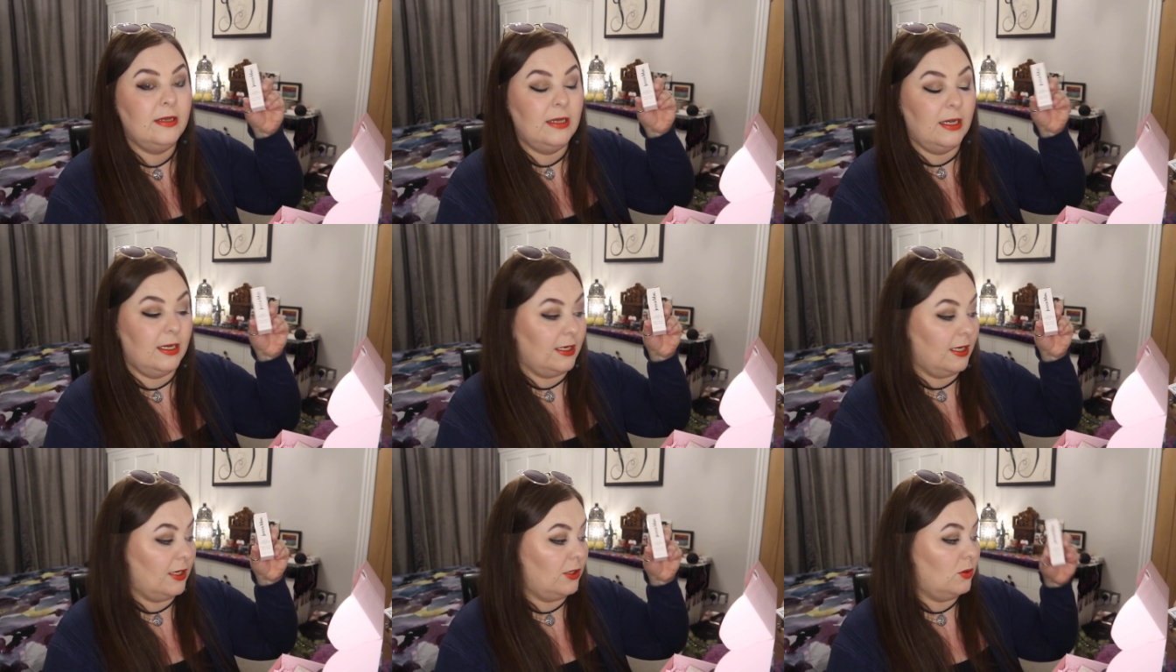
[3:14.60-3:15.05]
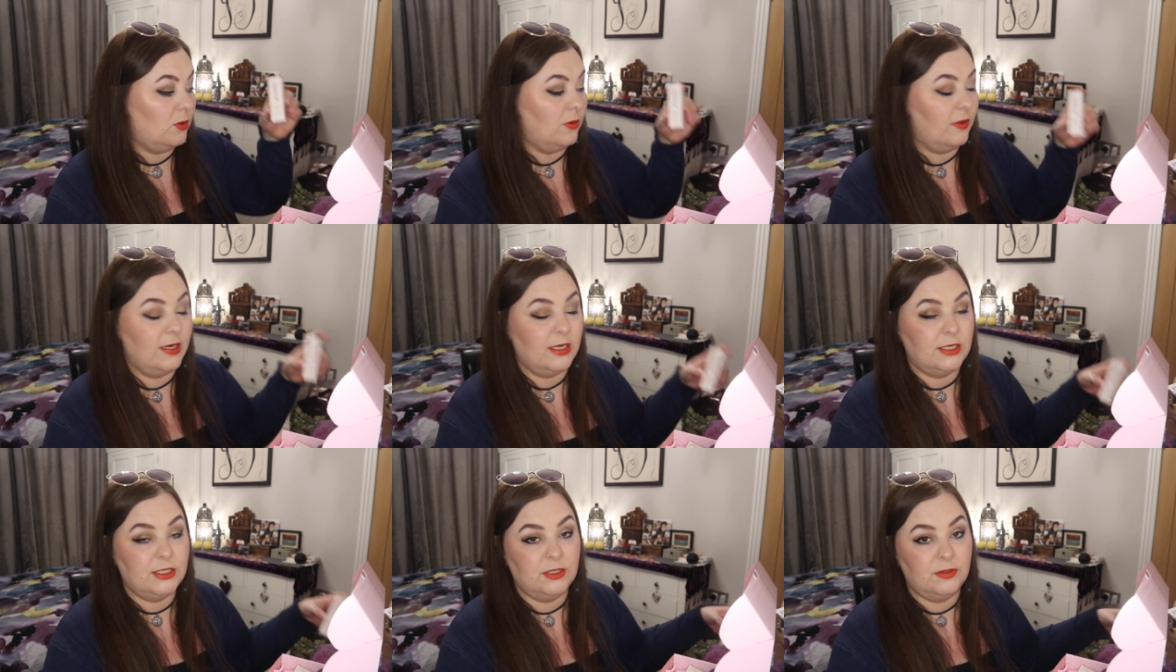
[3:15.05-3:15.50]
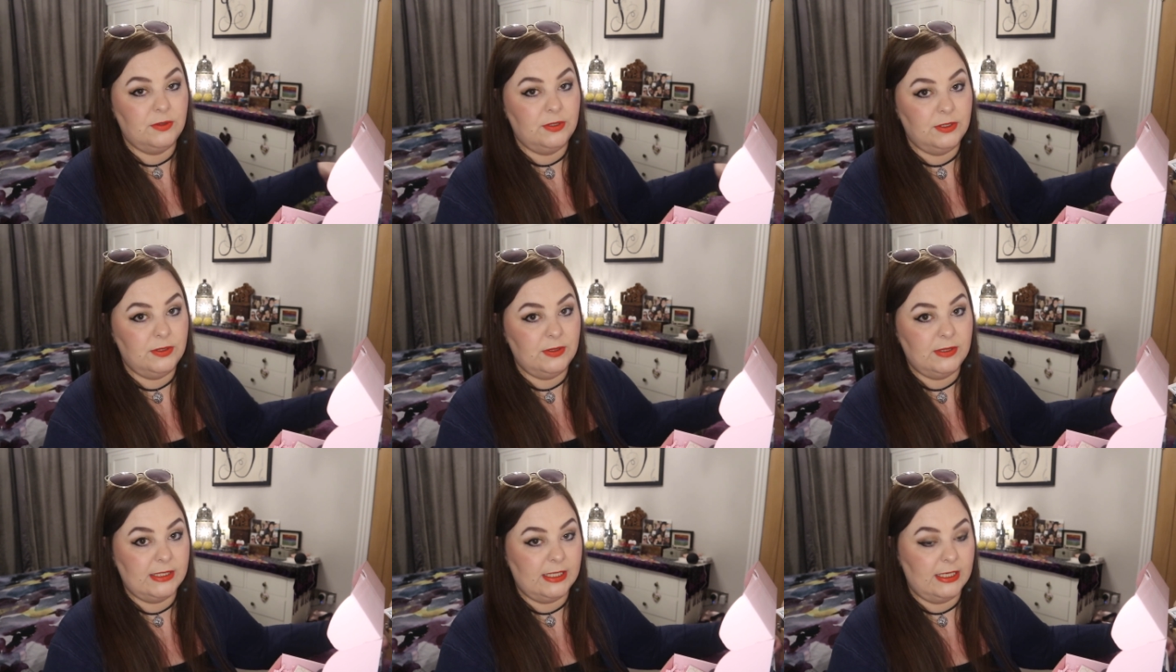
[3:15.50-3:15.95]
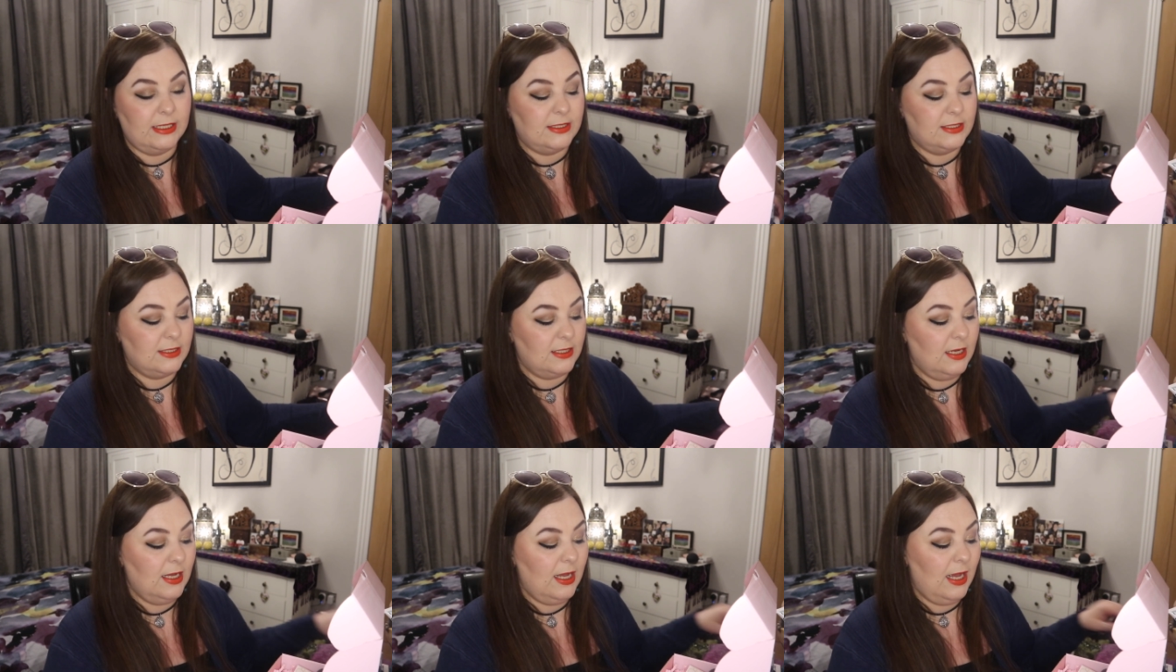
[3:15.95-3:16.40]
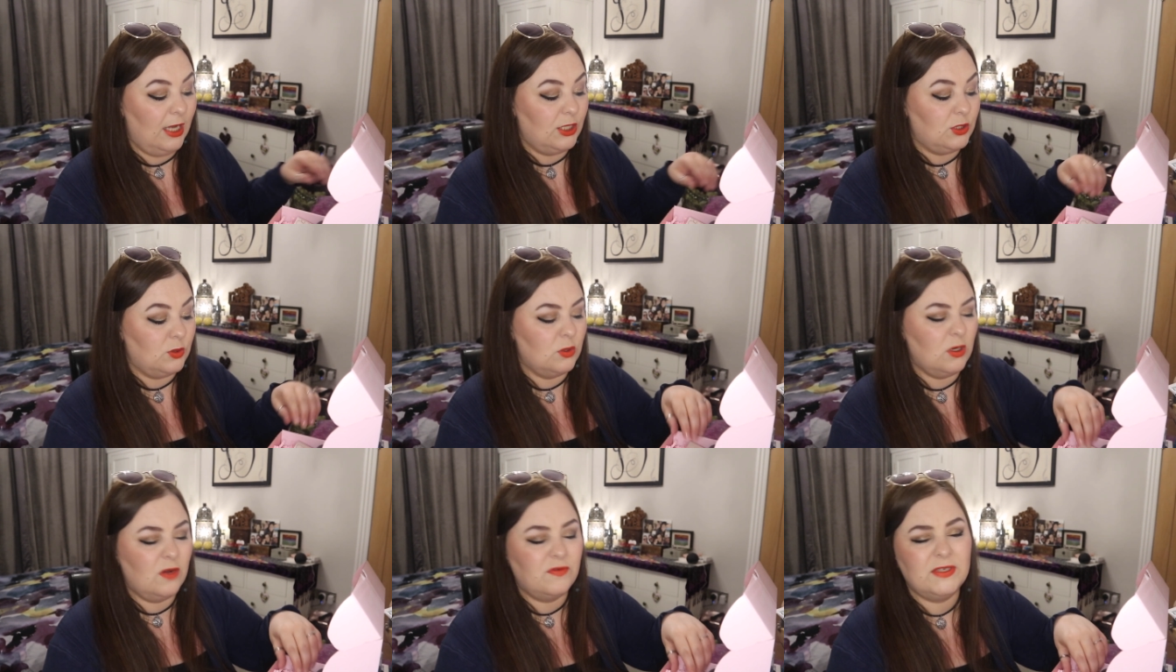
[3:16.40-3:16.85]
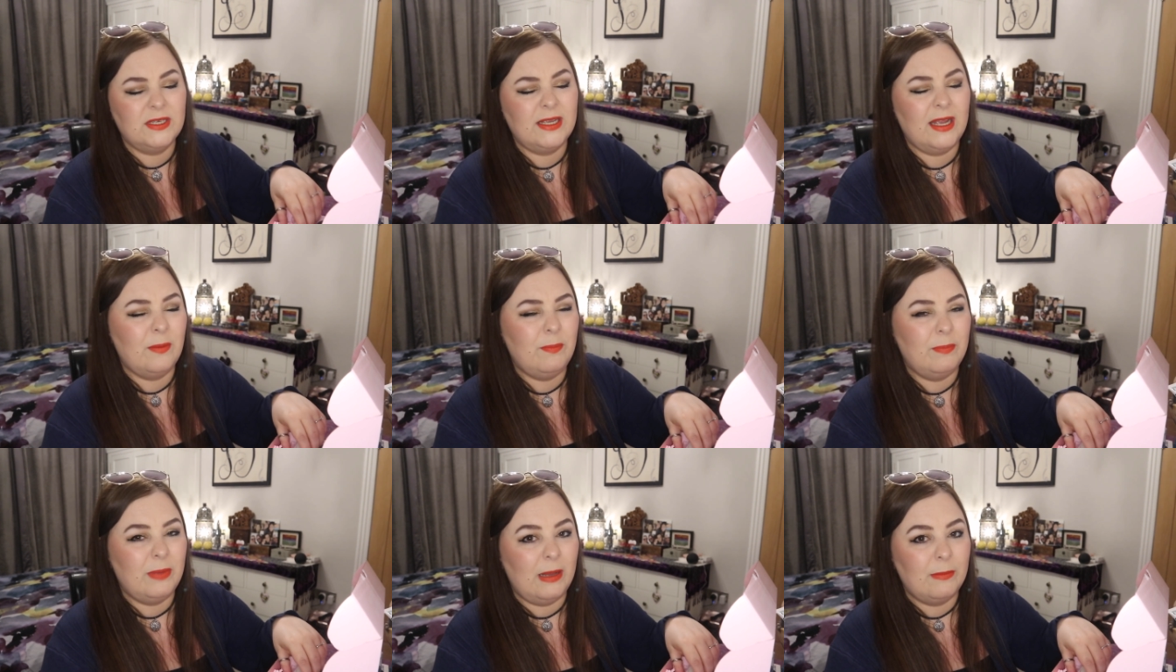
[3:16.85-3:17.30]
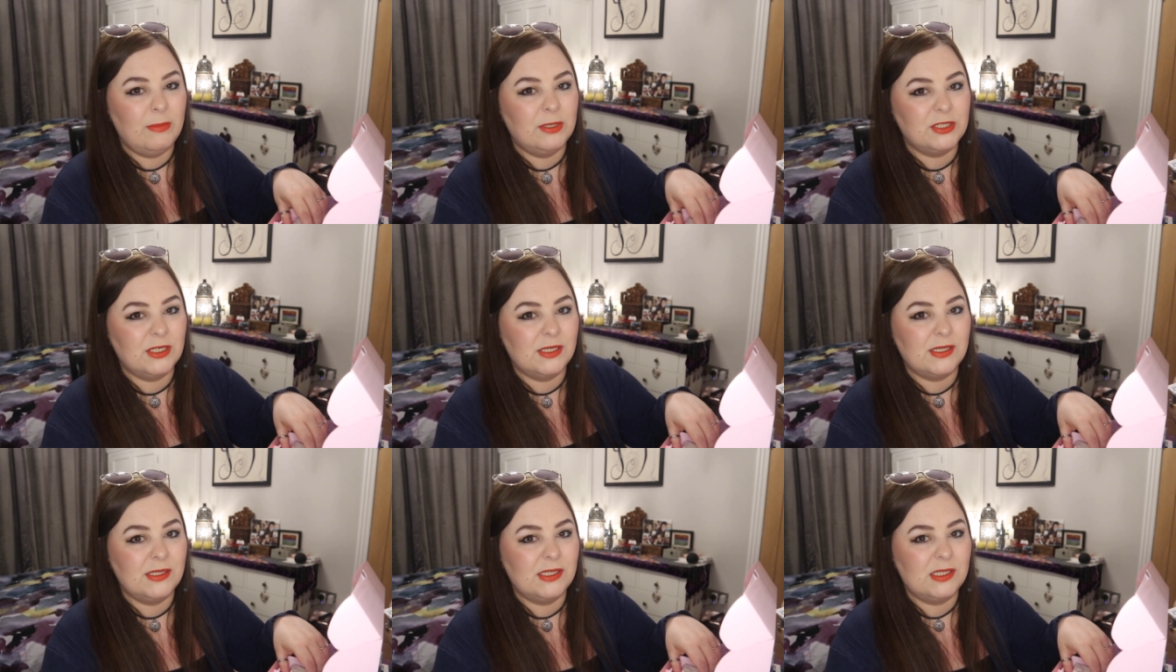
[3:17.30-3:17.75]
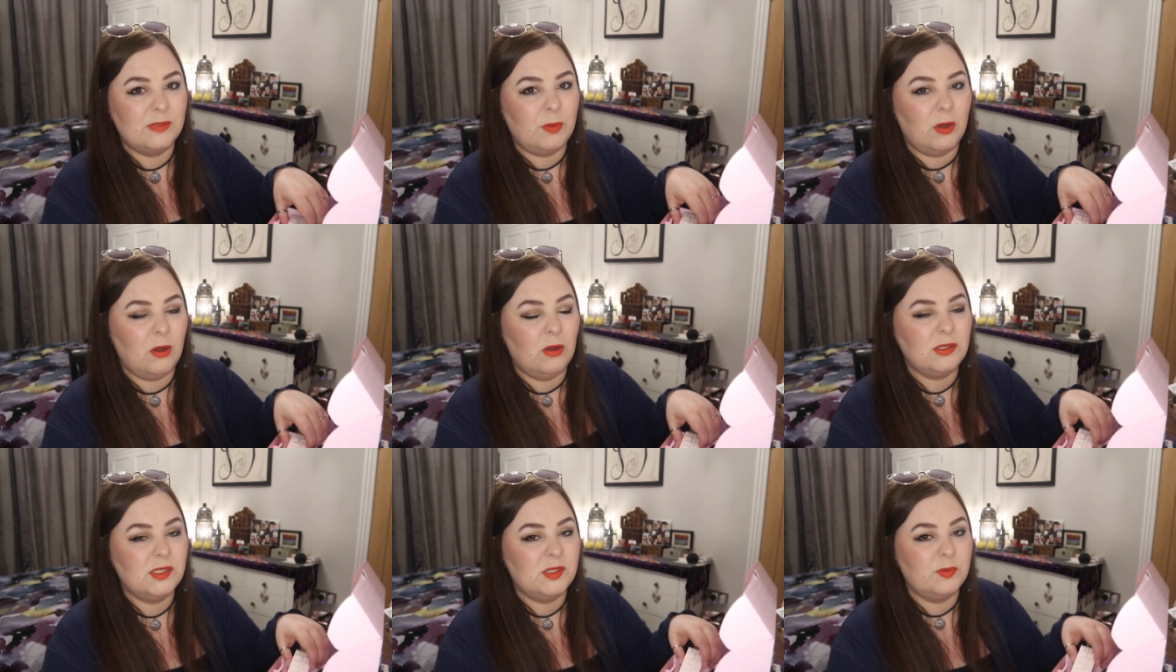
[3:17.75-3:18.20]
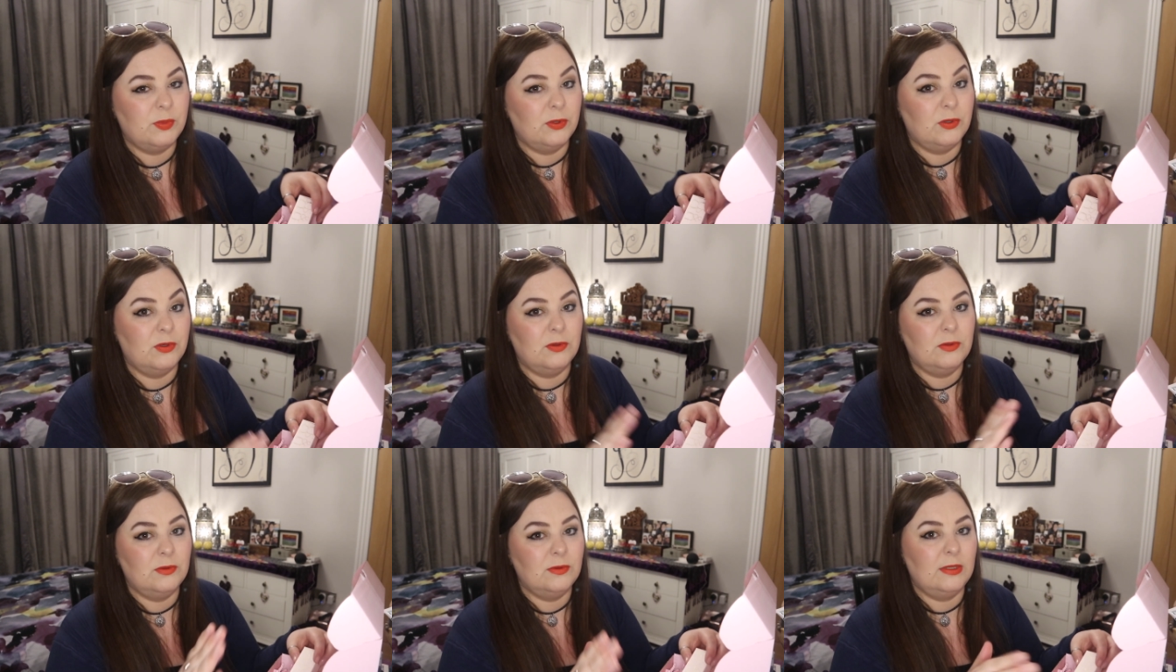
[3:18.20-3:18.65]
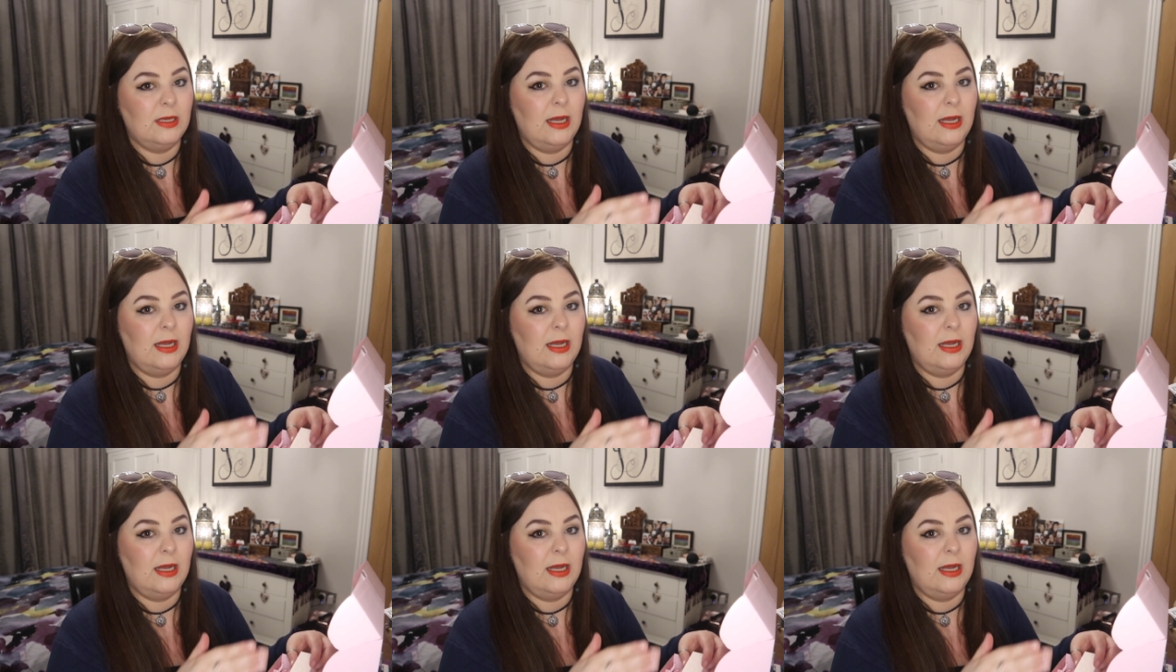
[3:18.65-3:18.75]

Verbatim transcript: and I know that I do use it I don't often get blemishes and spots but